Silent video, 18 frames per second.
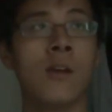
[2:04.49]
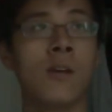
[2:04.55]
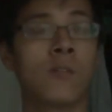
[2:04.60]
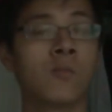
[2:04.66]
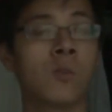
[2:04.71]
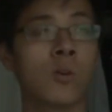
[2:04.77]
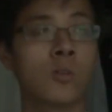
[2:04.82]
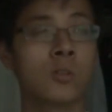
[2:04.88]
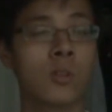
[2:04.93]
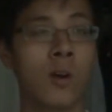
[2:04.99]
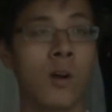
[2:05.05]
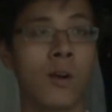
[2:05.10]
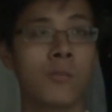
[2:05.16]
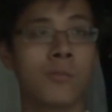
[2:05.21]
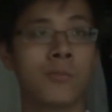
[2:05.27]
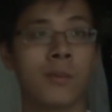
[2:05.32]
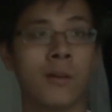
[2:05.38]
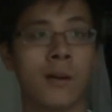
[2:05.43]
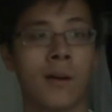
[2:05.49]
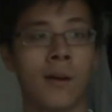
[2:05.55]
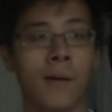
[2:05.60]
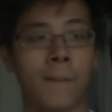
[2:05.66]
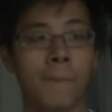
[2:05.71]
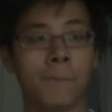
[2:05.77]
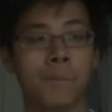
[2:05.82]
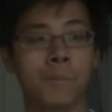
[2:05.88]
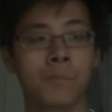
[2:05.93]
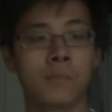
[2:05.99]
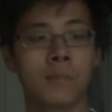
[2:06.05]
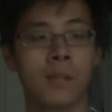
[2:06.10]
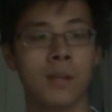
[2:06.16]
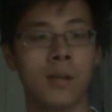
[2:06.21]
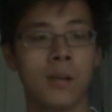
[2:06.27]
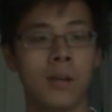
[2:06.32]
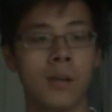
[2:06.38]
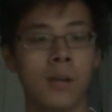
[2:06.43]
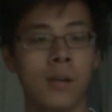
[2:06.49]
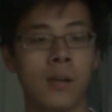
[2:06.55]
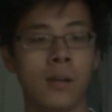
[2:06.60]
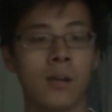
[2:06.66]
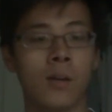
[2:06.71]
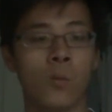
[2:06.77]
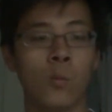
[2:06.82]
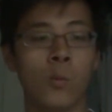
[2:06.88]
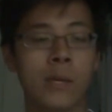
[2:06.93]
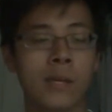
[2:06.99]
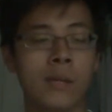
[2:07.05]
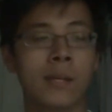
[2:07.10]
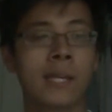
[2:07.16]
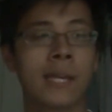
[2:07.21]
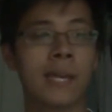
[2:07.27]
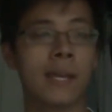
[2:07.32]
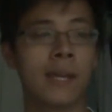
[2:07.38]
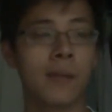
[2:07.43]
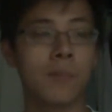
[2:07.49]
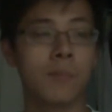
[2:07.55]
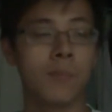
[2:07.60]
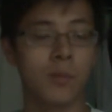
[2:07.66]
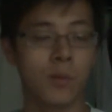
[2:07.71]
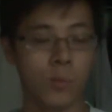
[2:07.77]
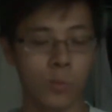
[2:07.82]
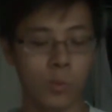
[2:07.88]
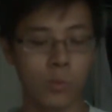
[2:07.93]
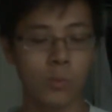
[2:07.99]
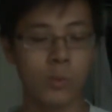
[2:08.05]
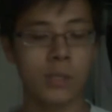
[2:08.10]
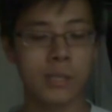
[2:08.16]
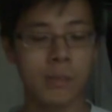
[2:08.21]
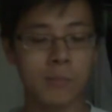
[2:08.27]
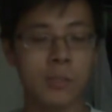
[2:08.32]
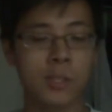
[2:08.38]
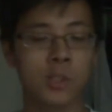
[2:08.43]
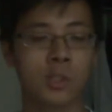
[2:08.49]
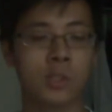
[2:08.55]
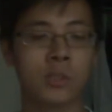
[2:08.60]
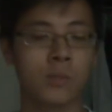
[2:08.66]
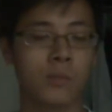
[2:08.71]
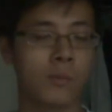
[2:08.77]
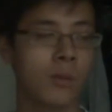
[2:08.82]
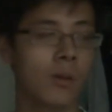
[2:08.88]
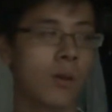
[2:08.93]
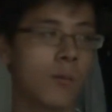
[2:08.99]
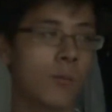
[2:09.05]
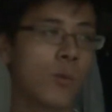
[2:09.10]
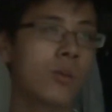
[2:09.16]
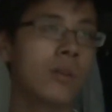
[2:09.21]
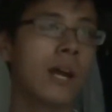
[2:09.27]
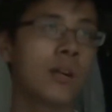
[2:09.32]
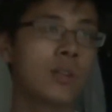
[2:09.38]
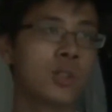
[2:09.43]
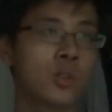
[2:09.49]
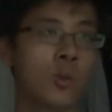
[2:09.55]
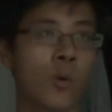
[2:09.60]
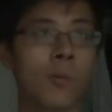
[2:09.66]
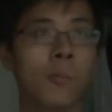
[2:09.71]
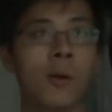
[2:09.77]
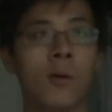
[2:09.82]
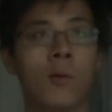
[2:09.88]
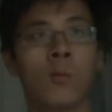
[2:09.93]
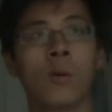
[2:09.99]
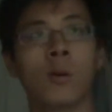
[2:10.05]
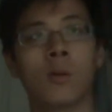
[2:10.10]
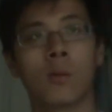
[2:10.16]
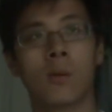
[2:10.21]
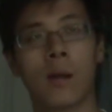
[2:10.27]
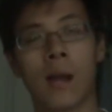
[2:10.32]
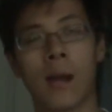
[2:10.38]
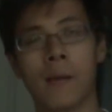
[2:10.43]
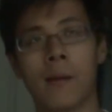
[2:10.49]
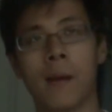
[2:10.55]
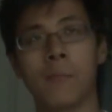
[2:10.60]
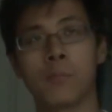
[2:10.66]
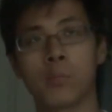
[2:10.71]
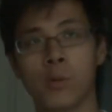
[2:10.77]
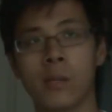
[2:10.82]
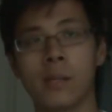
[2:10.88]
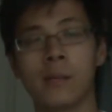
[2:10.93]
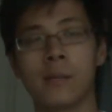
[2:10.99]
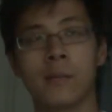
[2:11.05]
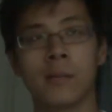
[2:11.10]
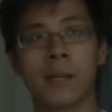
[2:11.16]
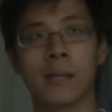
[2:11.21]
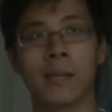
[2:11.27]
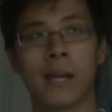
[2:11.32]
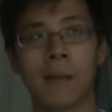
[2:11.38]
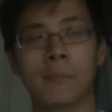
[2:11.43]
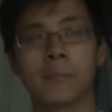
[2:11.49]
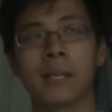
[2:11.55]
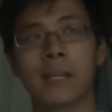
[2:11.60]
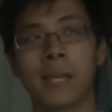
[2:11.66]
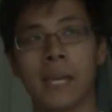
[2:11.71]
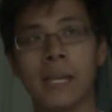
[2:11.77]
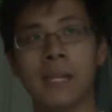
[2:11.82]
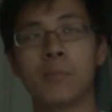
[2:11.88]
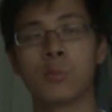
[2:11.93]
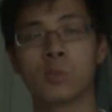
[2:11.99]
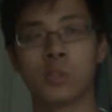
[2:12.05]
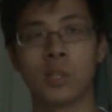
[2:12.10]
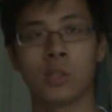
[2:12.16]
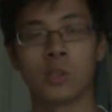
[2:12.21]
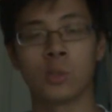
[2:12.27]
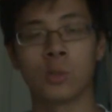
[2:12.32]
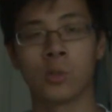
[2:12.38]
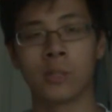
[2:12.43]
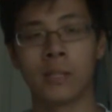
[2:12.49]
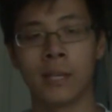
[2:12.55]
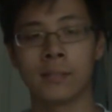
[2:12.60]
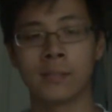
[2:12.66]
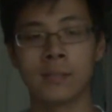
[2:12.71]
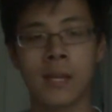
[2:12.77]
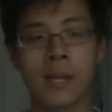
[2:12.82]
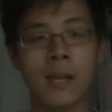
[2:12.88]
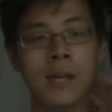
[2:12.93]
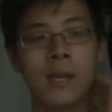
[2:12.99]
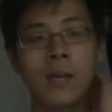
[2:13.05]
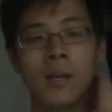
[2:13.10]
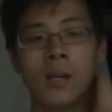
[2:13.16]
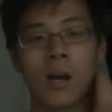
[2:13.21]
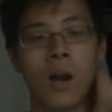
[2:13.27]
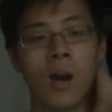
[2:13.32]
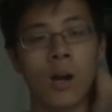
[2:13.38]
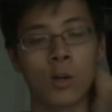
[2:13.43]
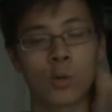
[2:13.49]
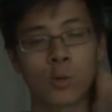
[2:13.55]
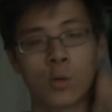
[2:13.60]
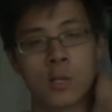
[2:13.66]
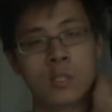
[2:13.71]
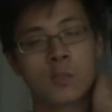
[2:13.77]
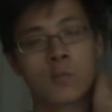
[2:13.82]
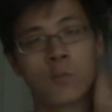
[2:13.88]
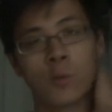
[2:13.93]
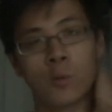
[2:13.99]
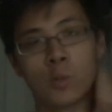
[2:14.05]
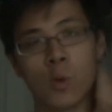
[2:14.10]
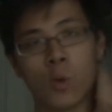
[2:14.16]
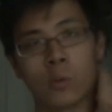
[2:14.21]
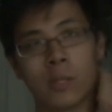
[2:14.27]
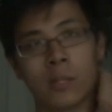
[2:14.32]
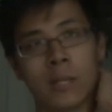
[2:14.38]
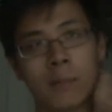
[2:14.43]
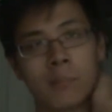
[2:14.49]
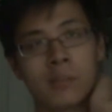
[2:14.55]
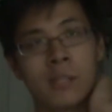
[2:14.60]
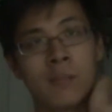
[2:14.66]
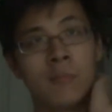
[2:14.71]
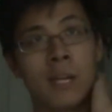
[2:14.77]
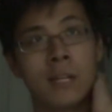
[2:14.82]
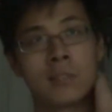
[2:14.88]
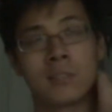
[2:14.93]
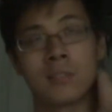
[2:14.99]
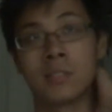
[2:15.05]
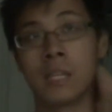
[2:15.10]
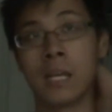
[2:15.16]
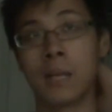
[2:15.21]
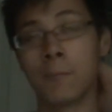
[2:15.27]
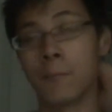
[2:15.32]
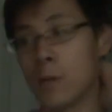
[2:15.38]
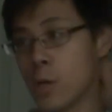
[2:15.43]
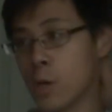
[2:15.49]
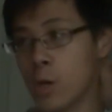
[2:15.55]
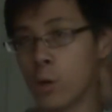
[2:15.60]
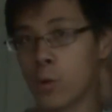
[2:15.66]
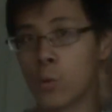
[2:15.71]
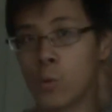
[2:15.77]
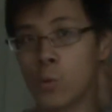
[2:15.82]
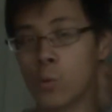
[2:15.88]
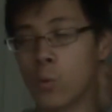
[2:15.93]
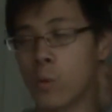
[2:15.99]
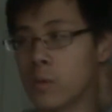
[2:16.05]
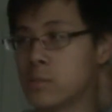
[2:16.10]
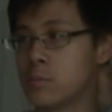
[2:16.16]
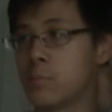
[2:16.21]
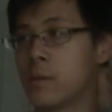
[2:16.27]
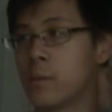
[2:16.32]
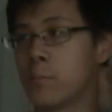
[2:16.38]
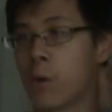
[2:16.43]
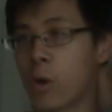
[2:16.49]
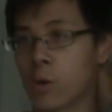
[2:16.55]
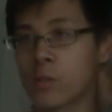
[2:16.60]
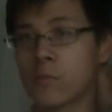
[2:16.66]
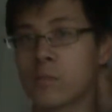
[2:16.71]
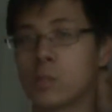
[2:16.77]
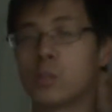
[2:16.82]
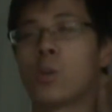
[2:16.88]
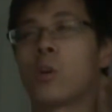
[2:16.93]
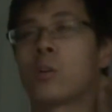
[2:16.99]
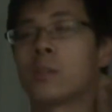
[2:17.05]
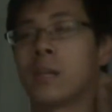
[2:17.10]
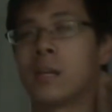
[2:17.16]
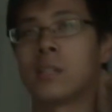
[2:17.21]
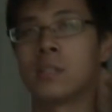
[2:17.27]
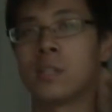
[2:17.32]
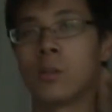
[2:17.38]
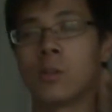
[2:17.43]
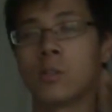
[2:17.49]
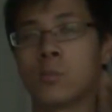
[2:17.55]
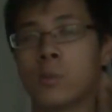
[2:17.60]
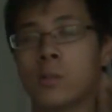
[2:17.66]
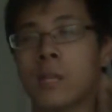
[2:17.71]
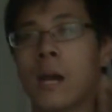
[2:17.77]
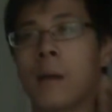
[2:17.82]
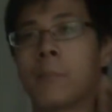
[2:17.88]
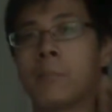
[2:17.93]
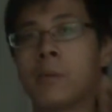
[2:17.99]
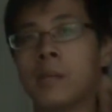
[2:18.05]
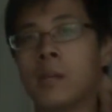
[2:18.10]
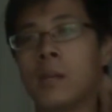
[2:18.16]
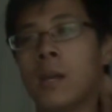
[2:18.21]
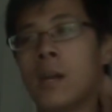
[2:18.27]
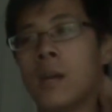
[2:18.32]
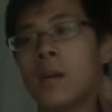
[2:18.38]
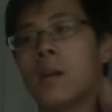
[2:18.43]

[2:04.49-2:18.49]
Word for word: First off, um, we can we can be sh we're not sure, but we're I'm pretty like I'm like eighty percent sure that uh, Christopher Nolan, I believe that's his name, who was part of the Dark Knight series, will not be